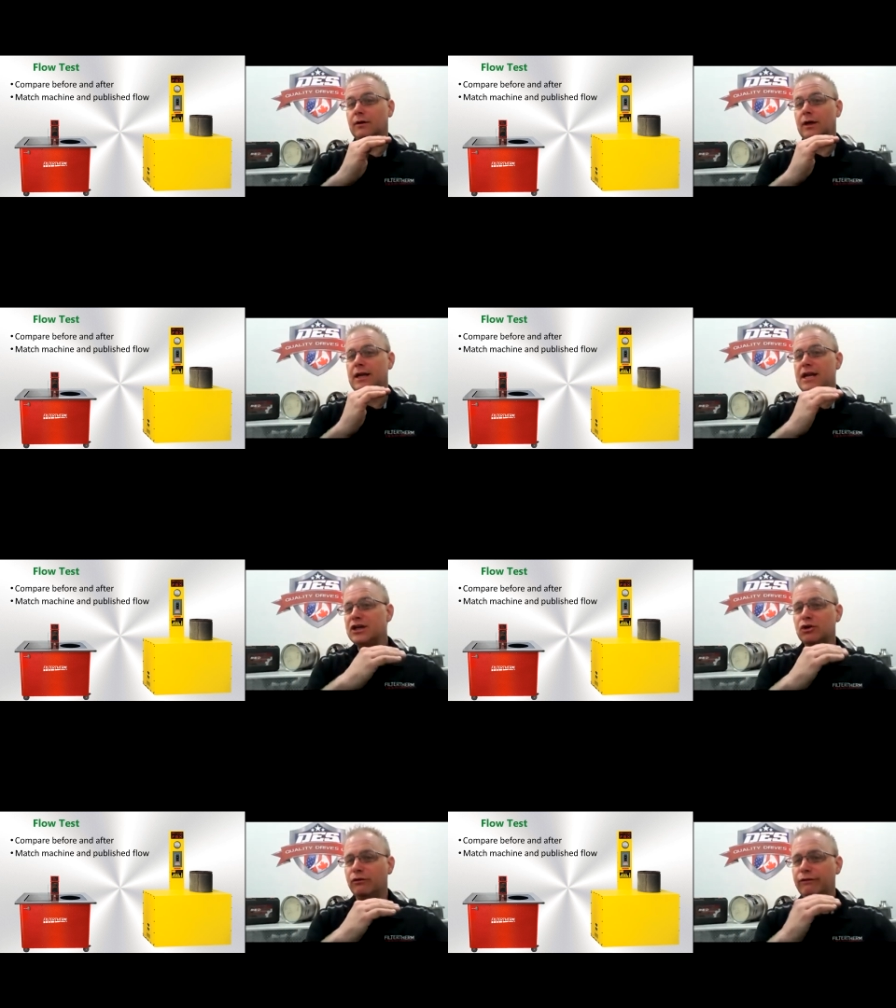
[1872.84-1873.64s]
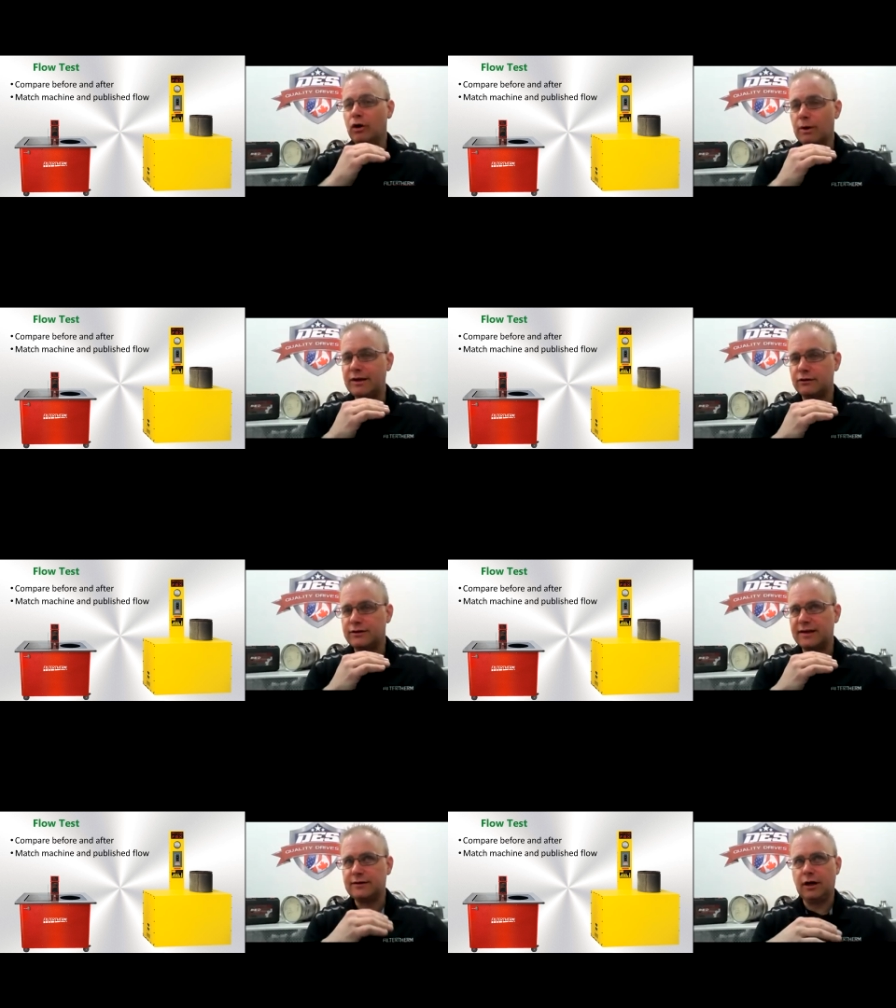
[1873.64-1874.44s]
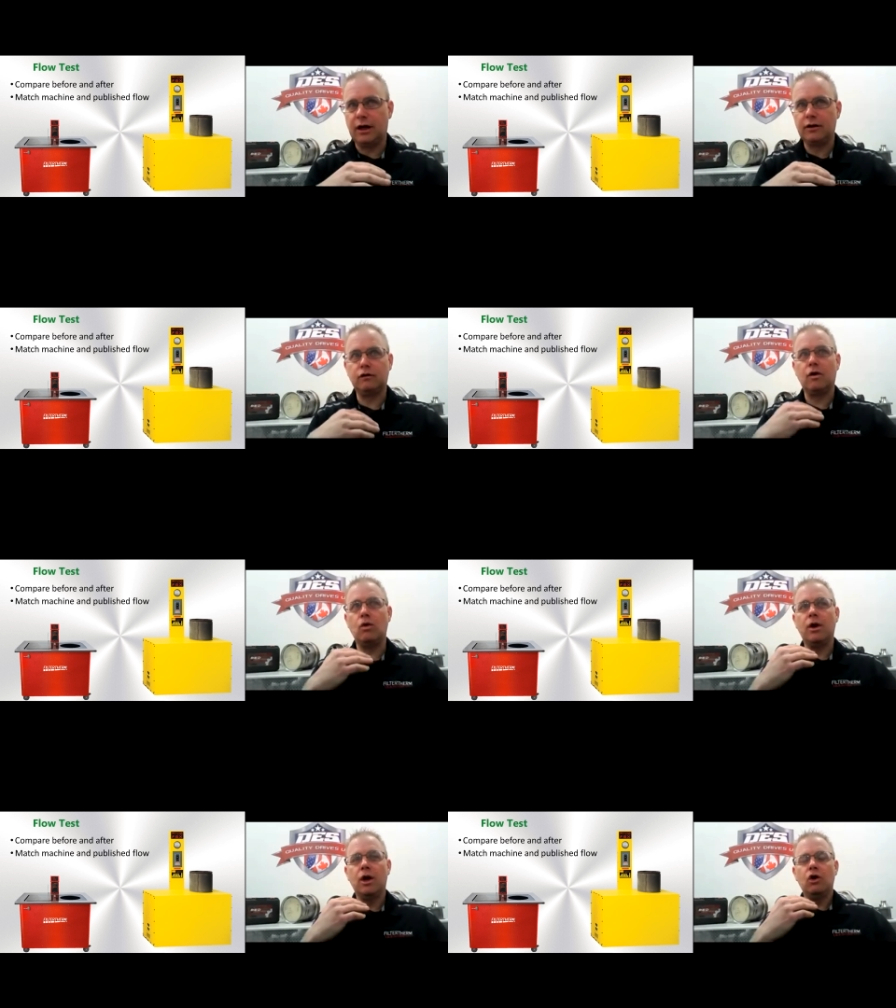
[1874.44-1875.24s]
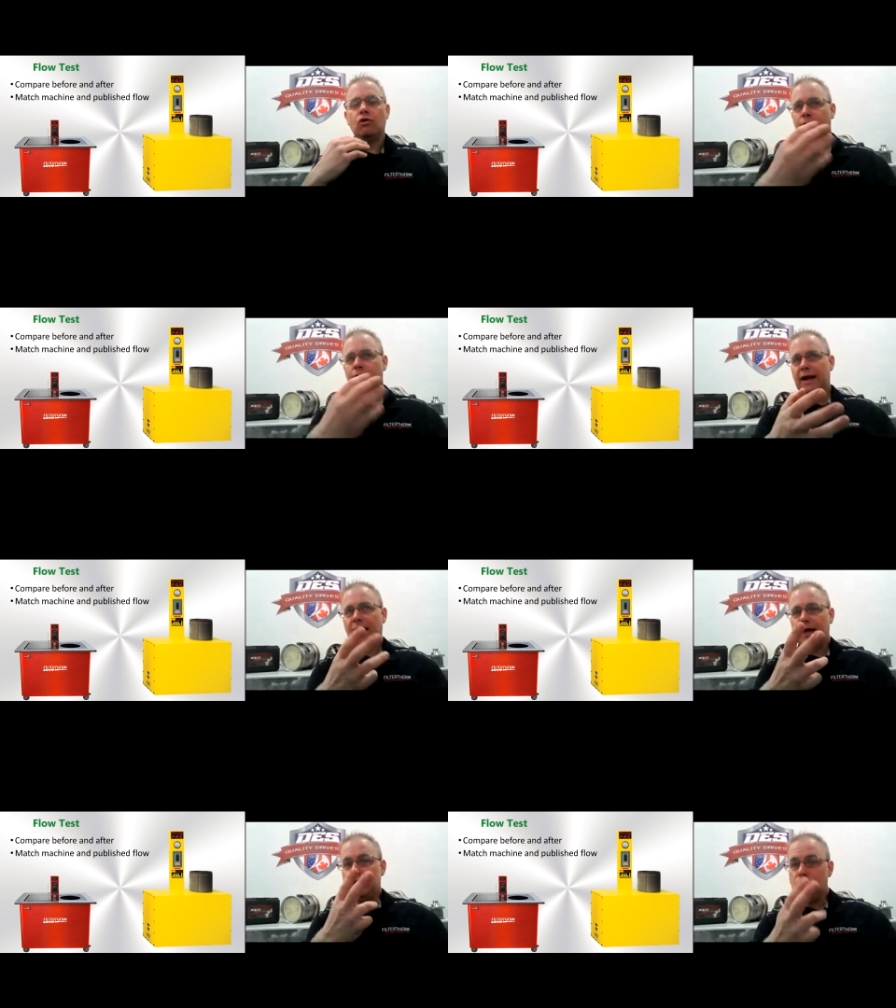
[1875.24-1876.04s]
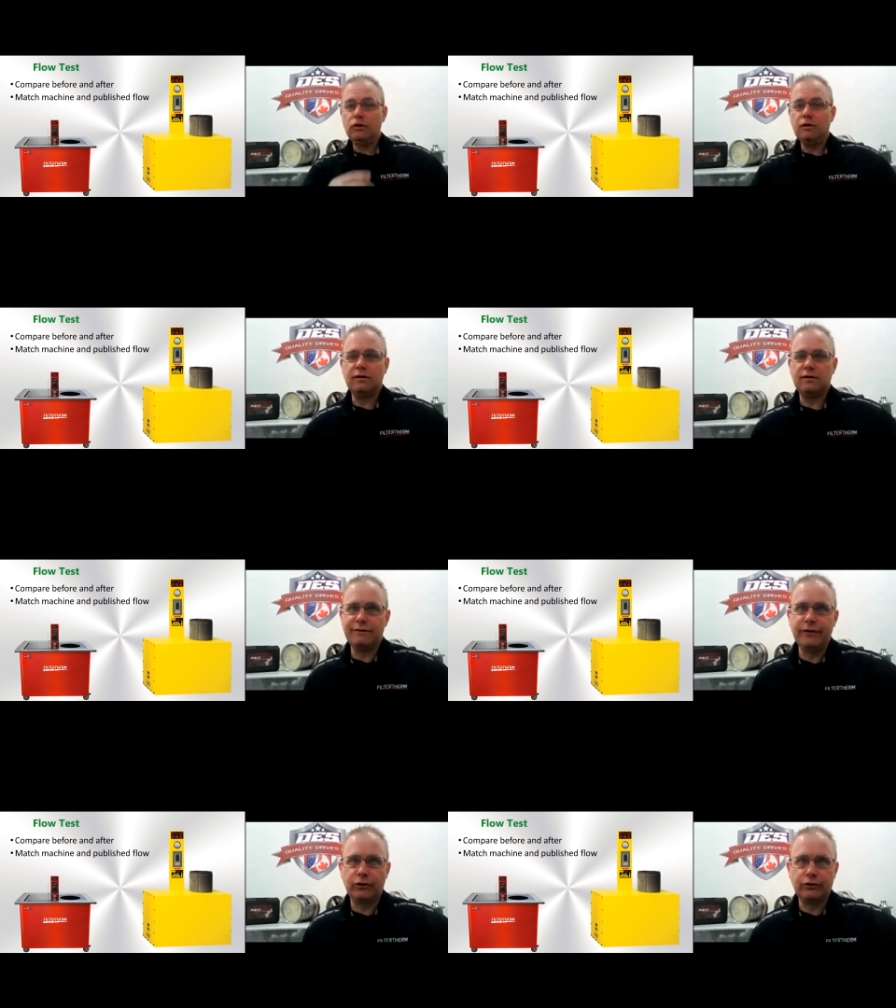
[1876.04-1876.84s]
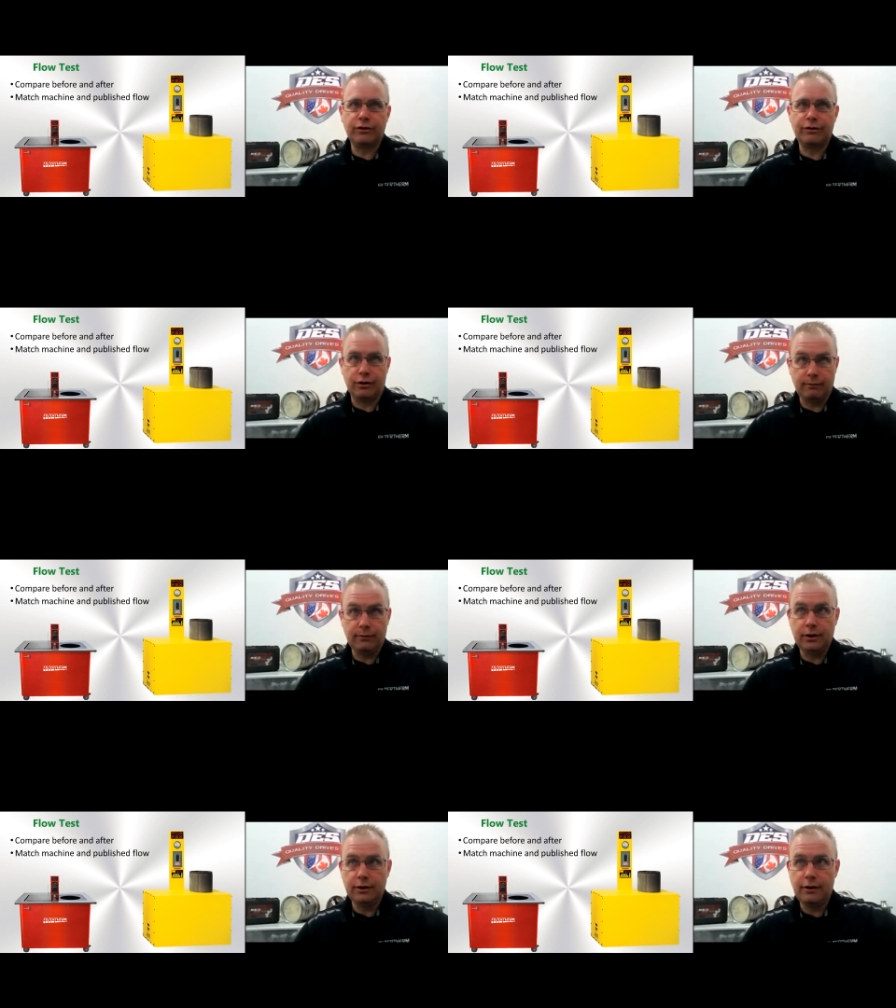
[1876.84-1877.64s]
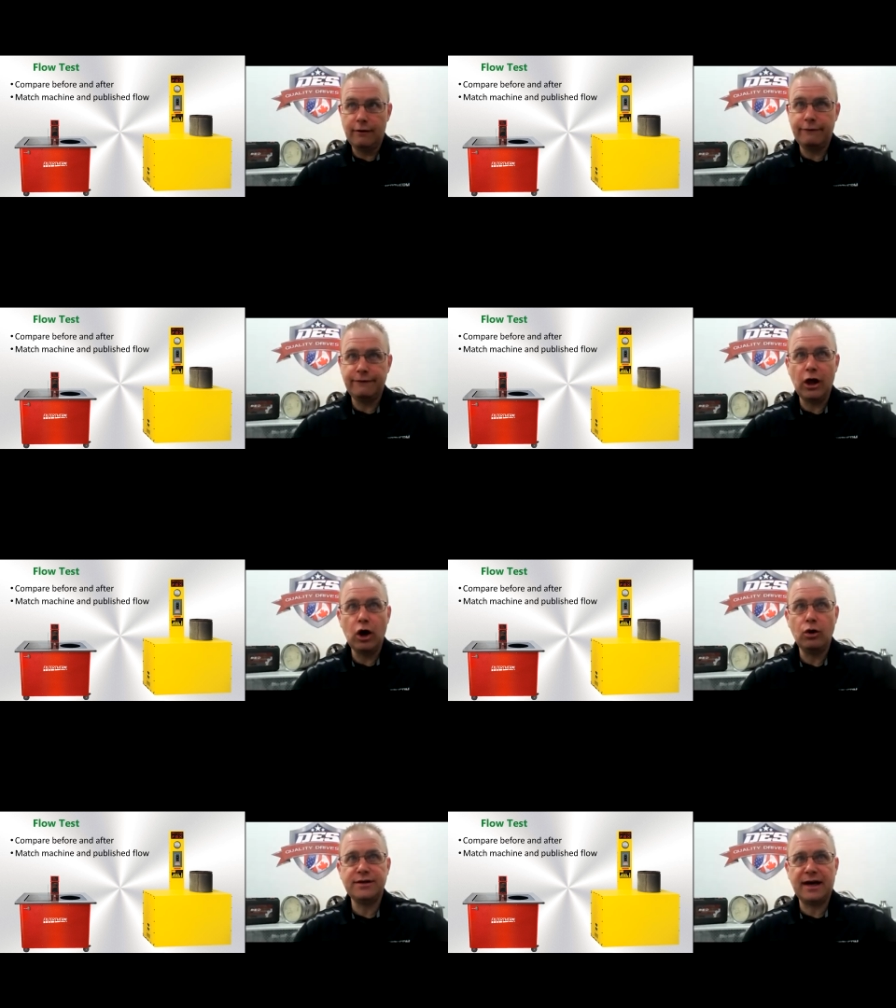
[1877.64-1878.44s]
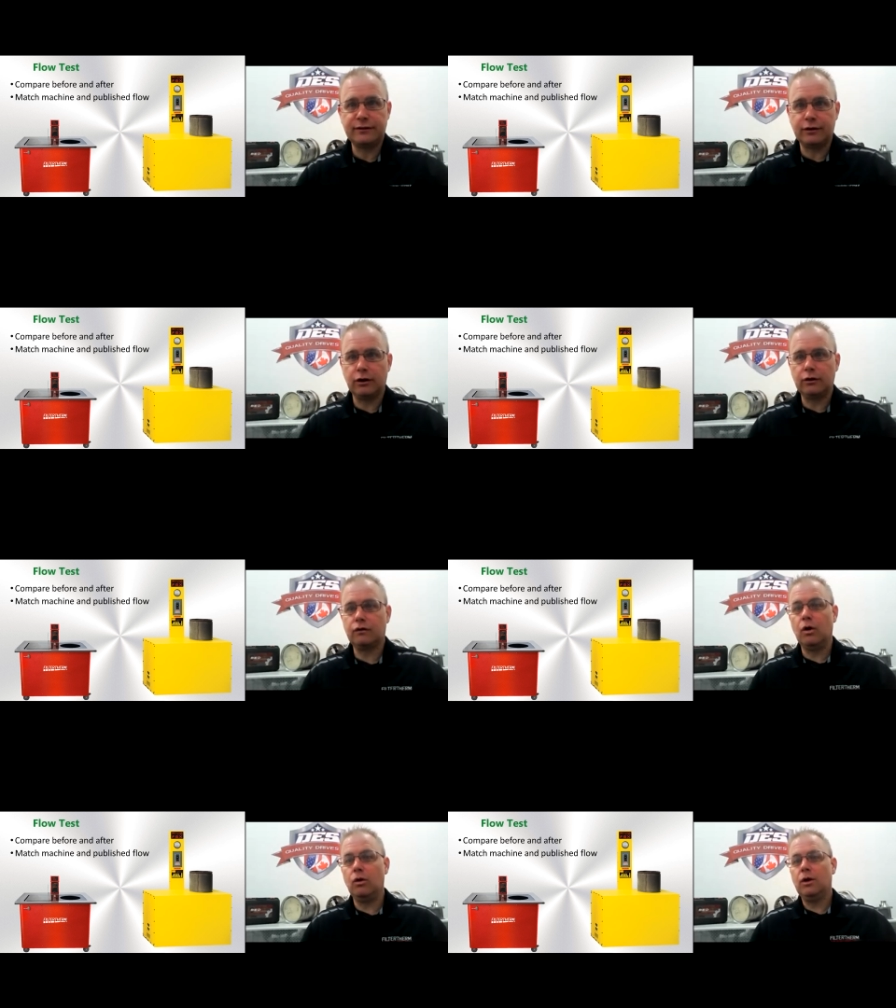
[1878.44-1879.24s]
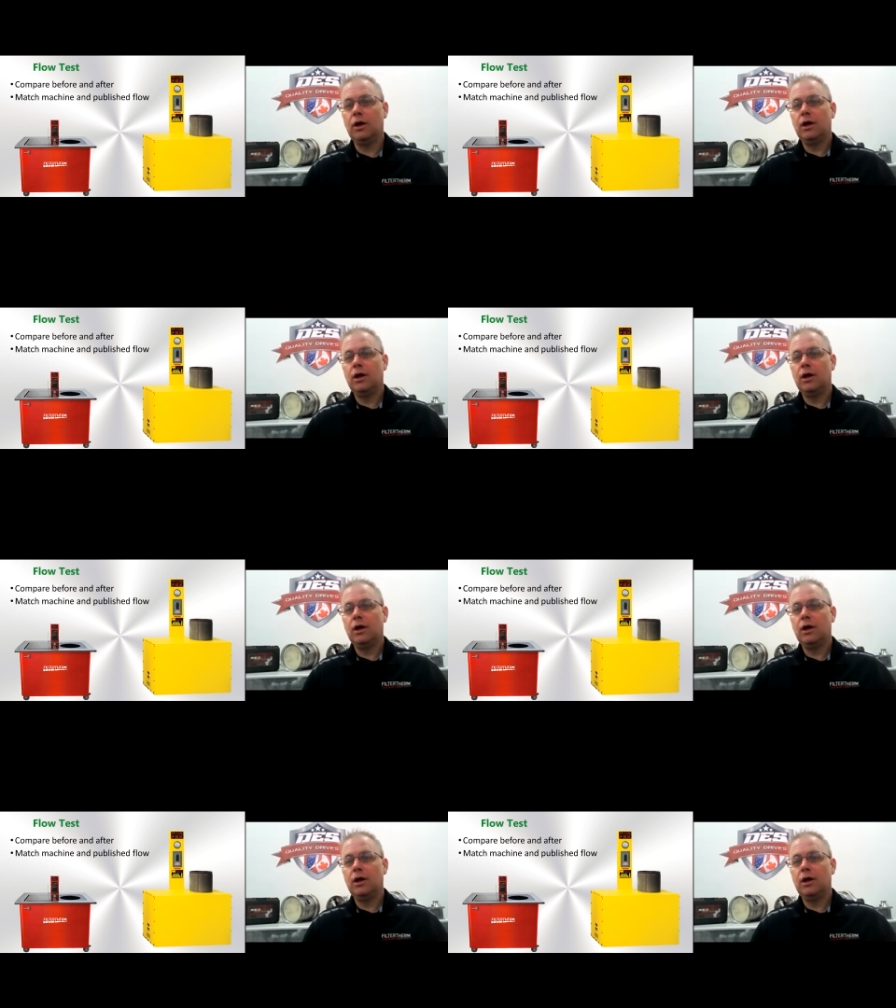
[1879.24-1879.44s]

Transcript: initial flow rates are tested on. So Redline uses the filter therm flow tester. So